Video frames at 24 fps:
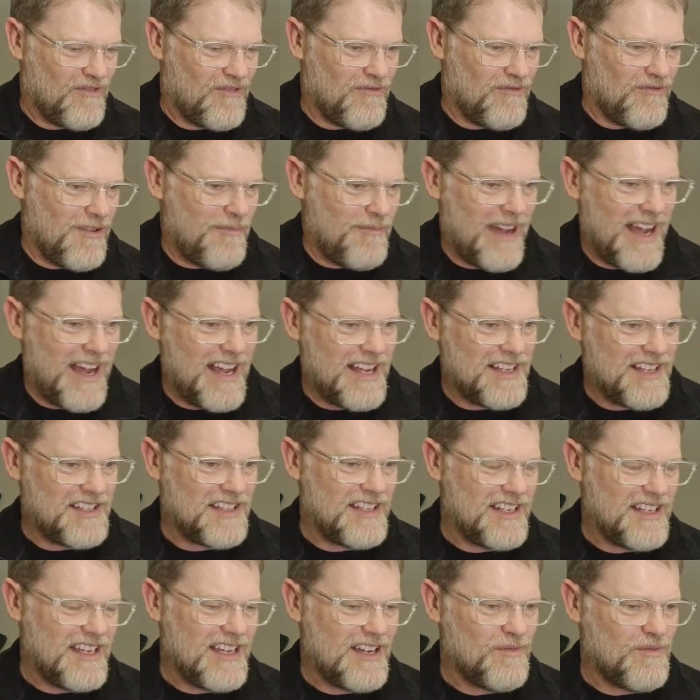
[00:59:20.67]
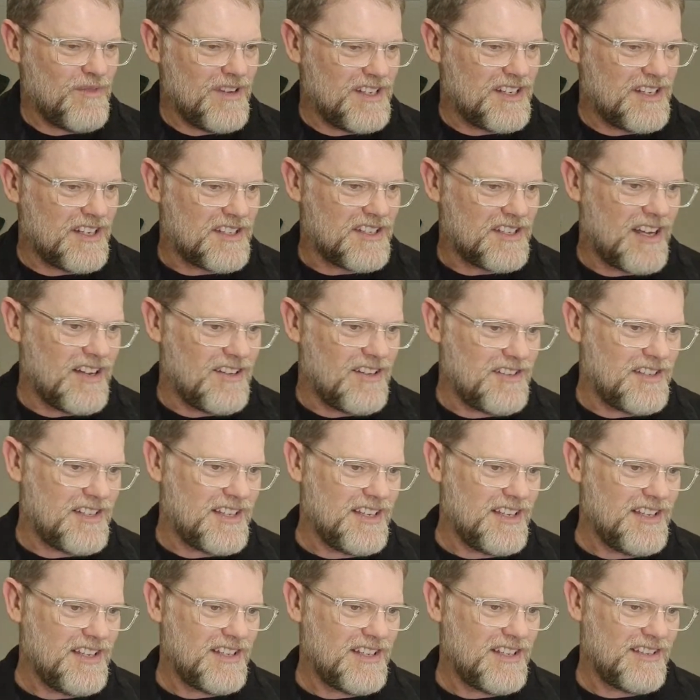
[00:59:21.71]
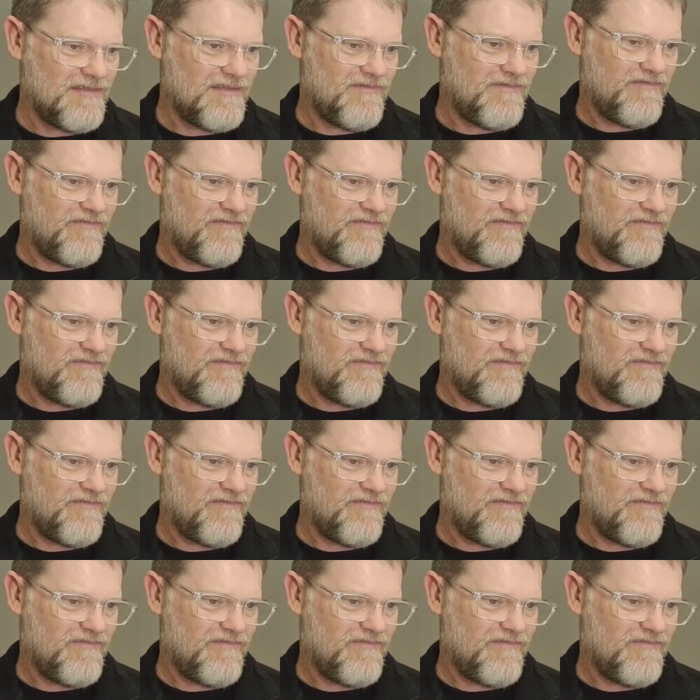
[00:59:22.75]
We're past the winter solstice.